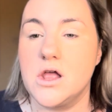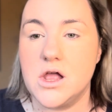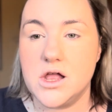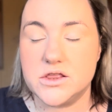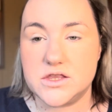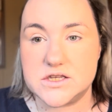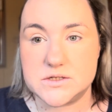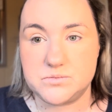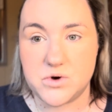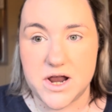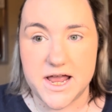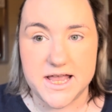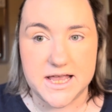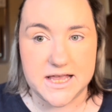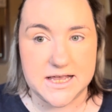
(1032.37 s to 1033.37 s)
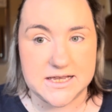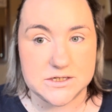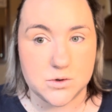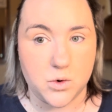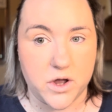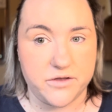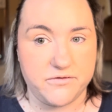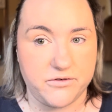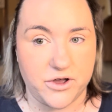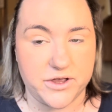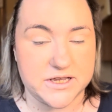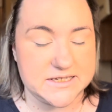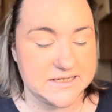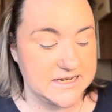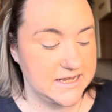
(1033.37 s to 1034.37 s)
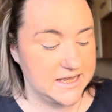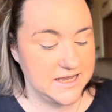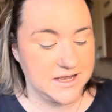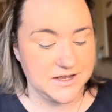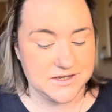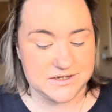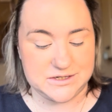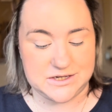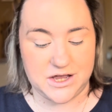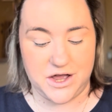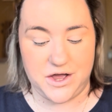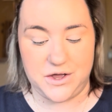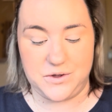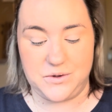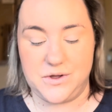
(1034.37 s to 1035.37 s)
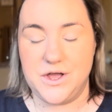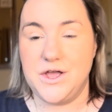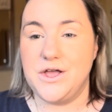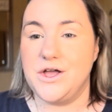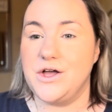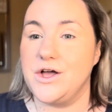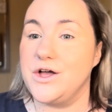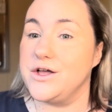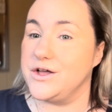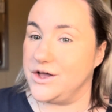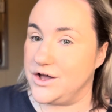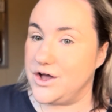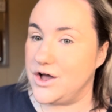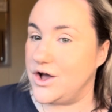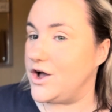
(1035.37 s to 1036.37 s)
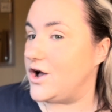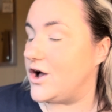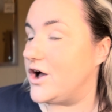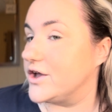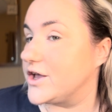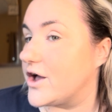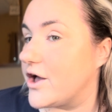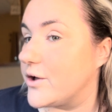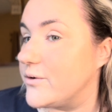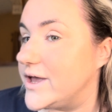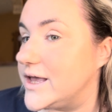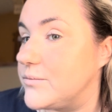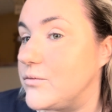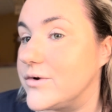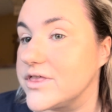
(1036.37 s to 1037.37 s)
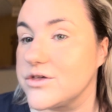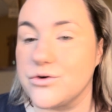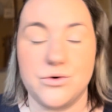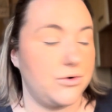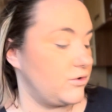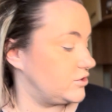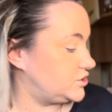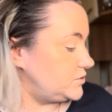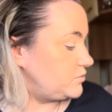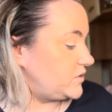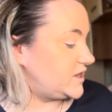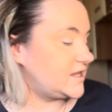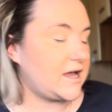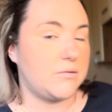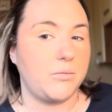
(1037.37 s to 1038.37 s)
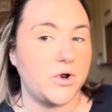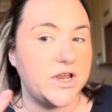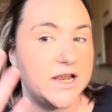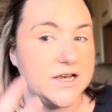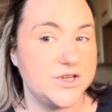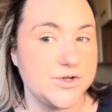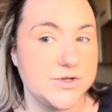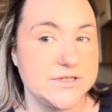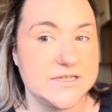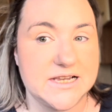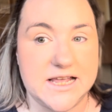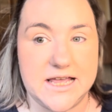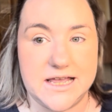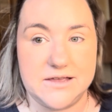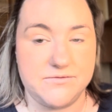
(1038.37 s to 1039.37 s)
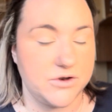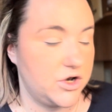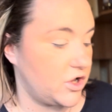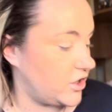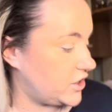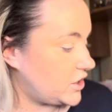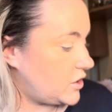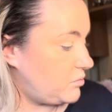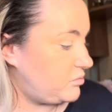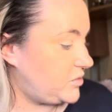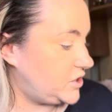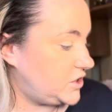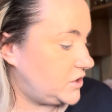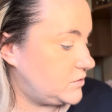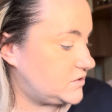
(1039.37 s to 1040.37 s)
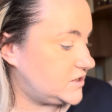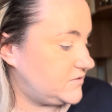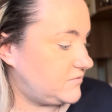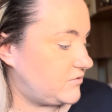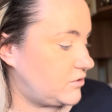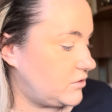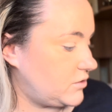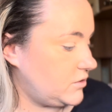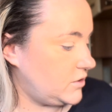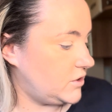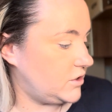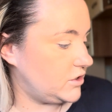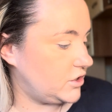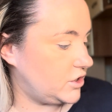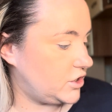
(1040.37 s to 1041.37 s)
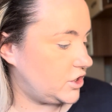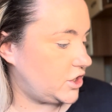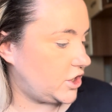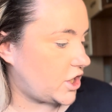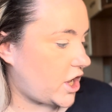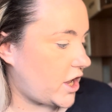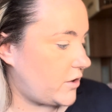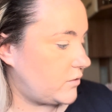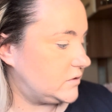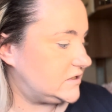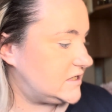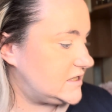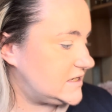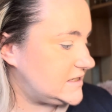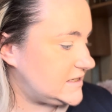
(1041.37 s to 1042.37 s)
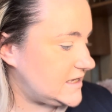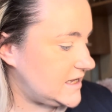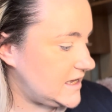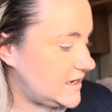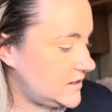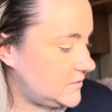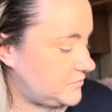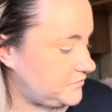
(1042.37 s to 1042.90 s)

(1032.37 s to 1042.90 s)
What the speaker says: The spray is quite feisty, so I go in with caution with that, but it does leave like a beautiful glow to the skin.